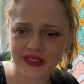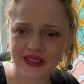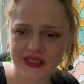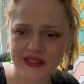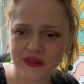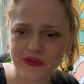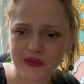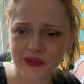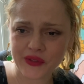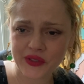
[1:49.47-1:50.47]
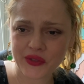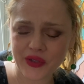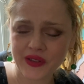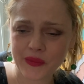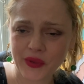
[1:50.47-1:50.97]
It's over and you're
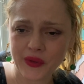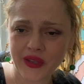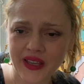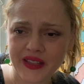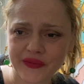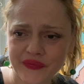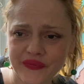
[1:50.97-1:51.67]
trying to be okay.